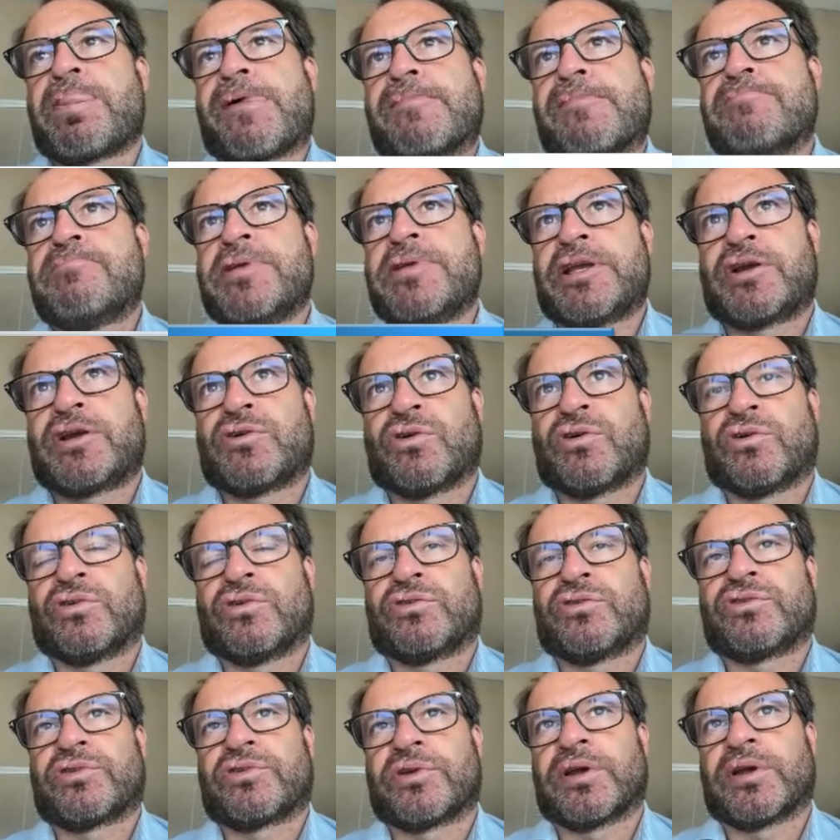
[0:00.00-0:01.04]
because,
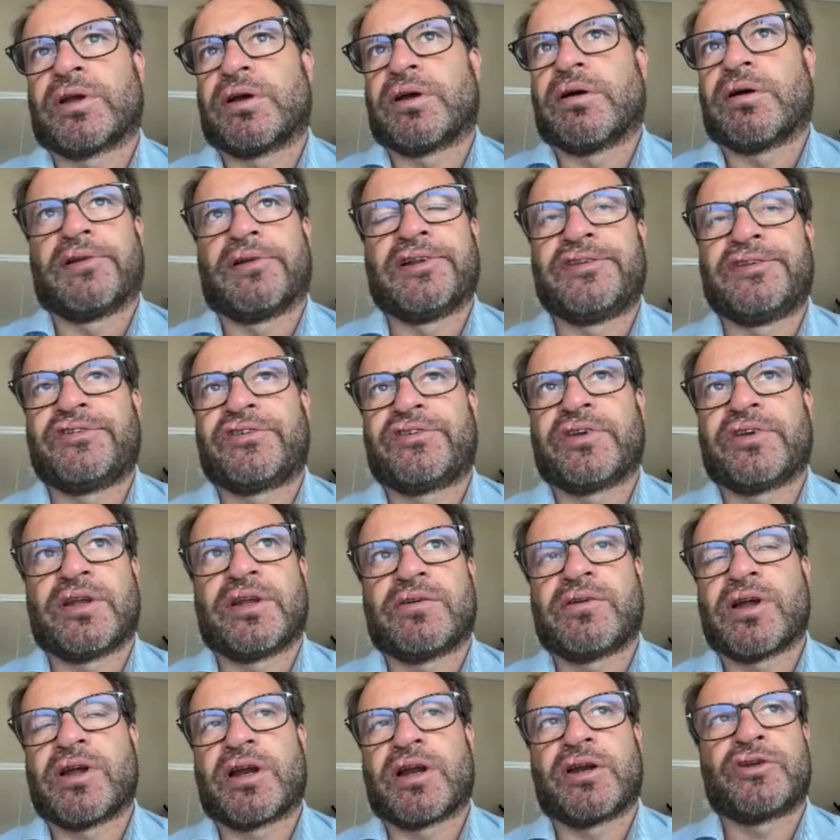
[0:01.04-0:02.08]
let's say,
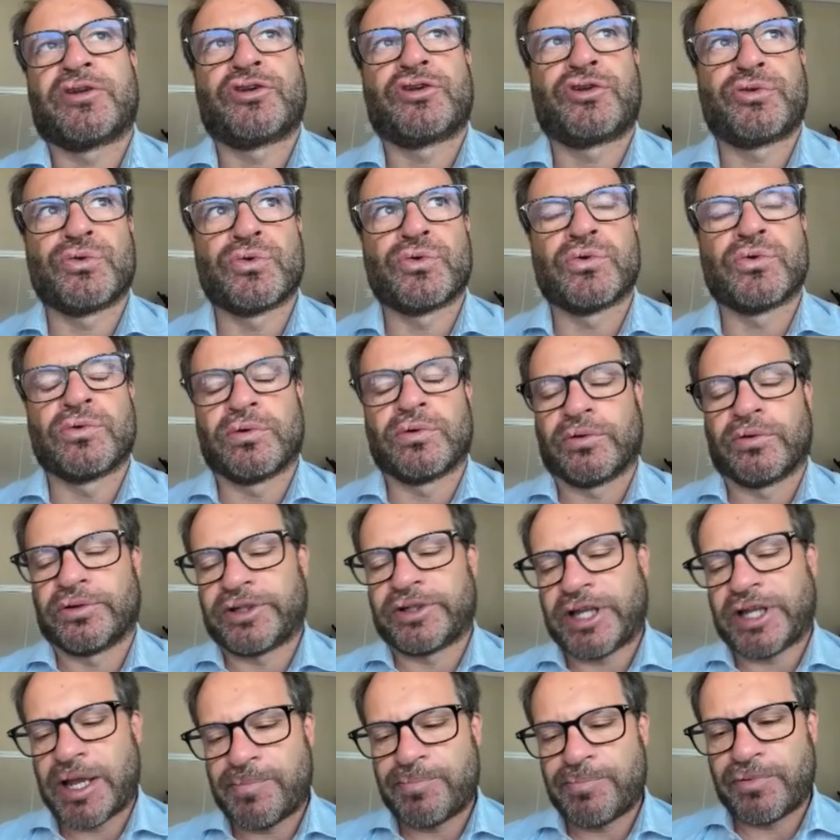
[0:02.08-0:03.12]
there are two
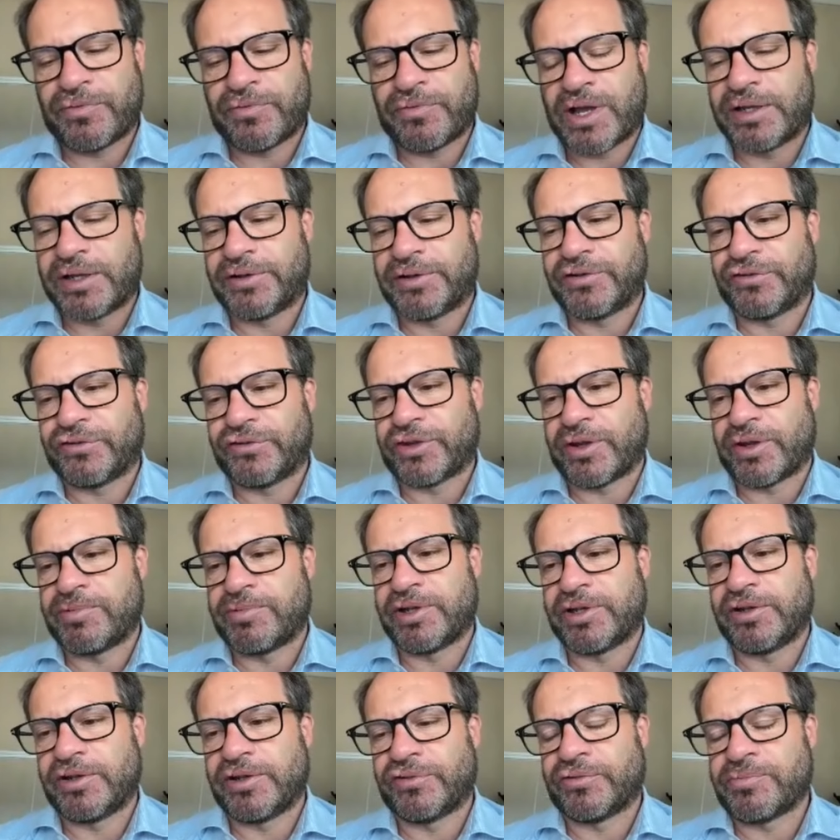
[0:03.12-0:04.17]
types of
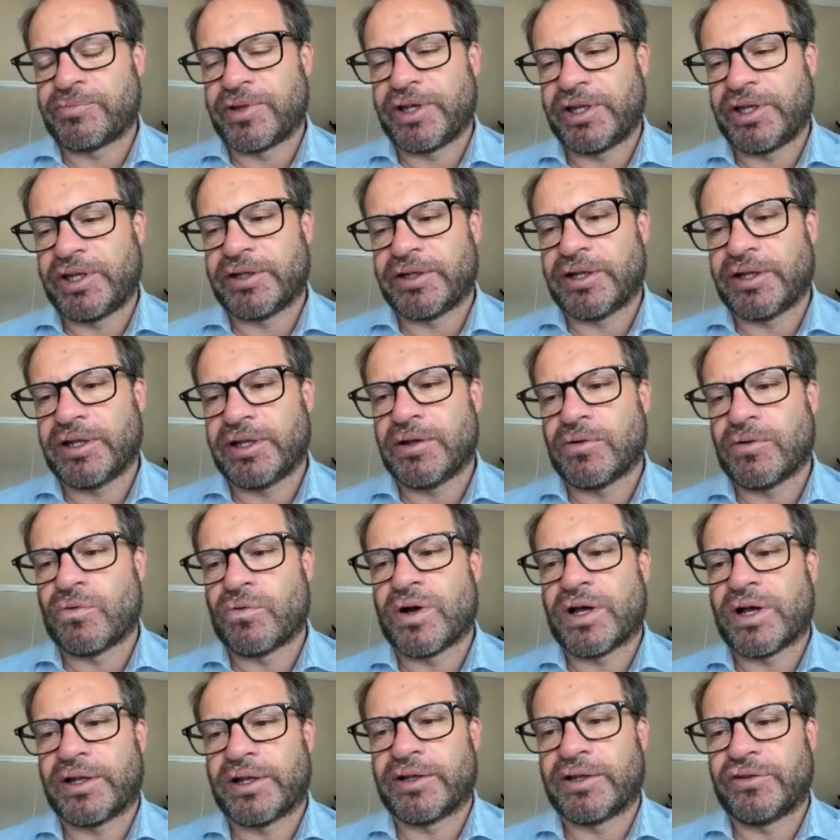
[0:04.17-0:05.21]
anti-Semitism in Italy.
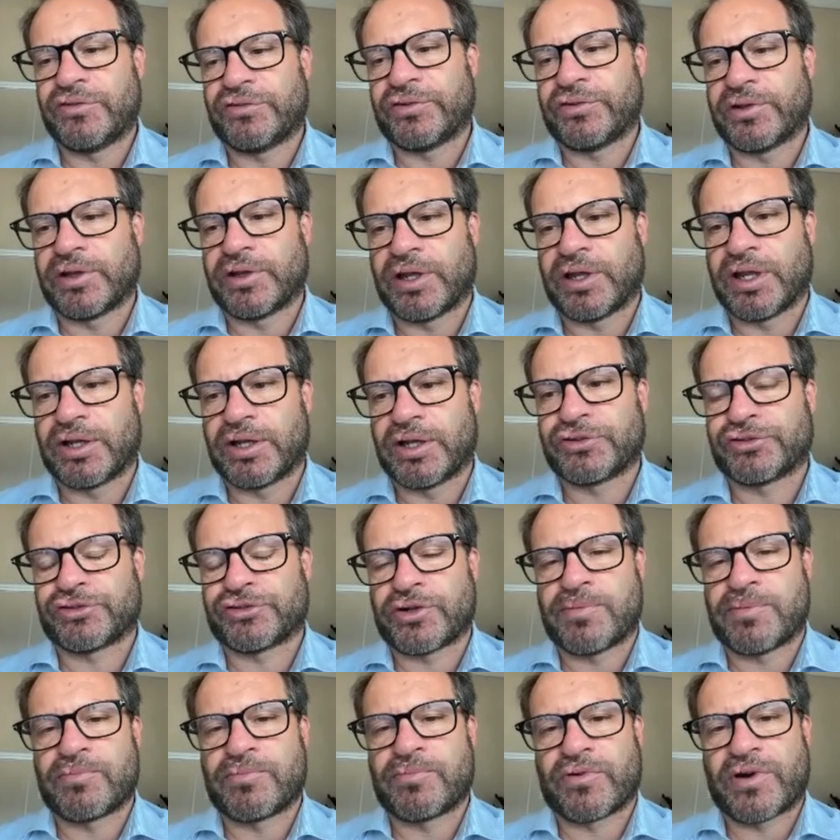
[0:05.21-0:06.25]
One is the
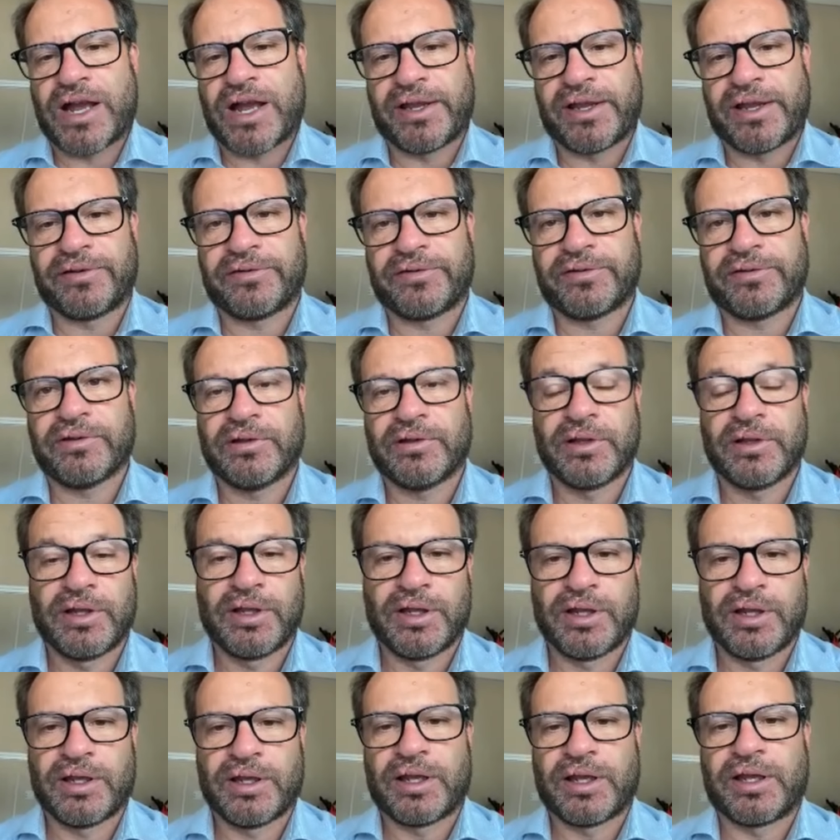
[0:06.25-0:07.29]
extreme right,
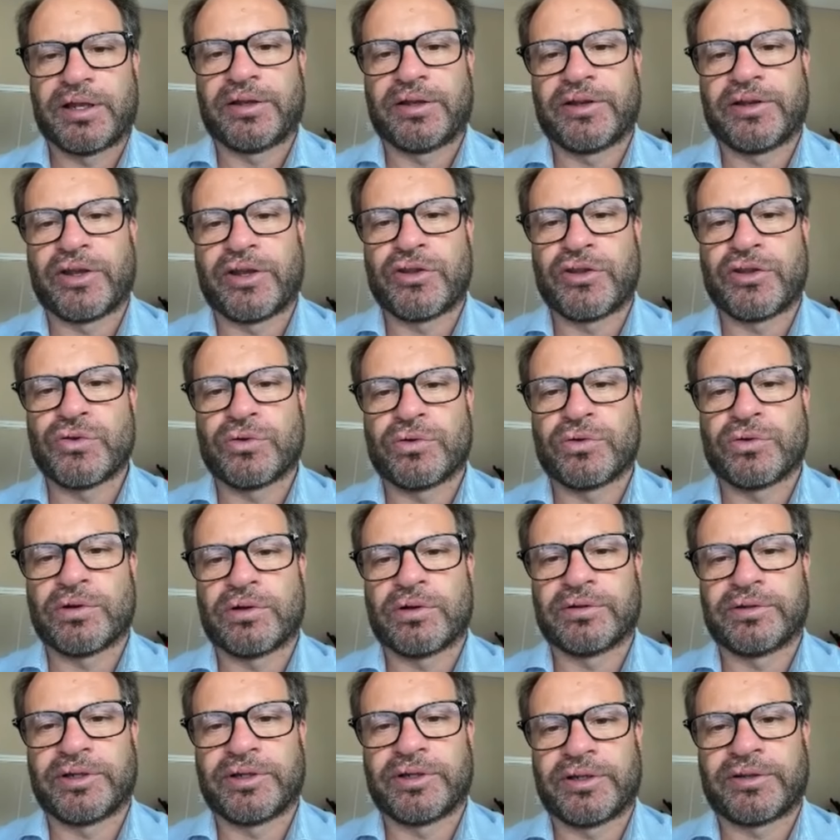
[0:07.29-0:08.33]
and you
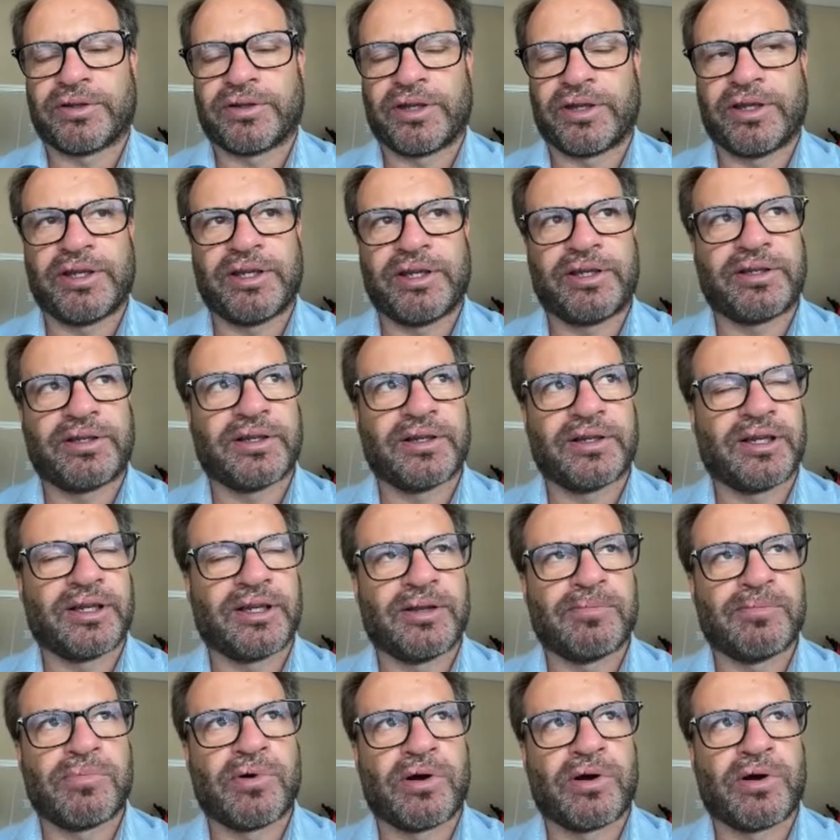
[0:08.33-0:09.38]
know that in Italy
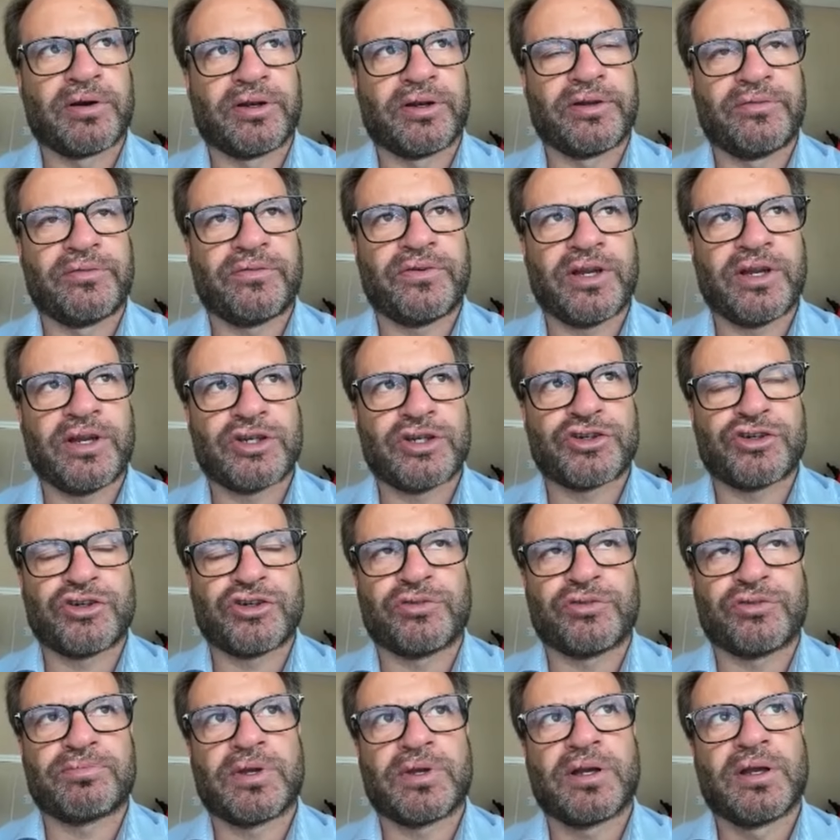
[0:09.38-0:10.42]
born the
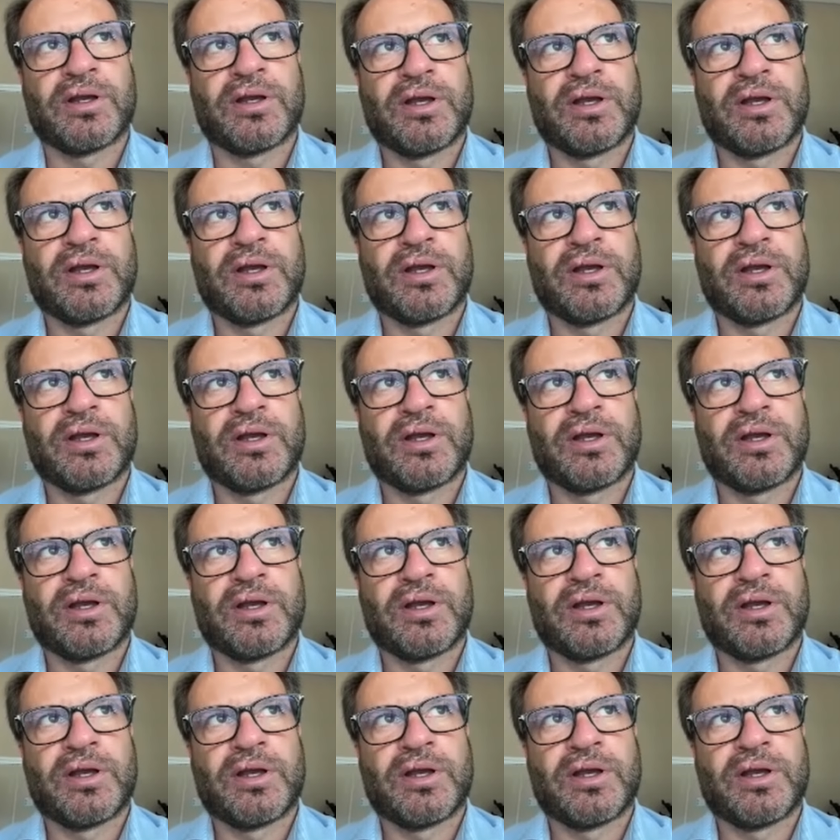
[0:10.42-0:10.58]
fascism.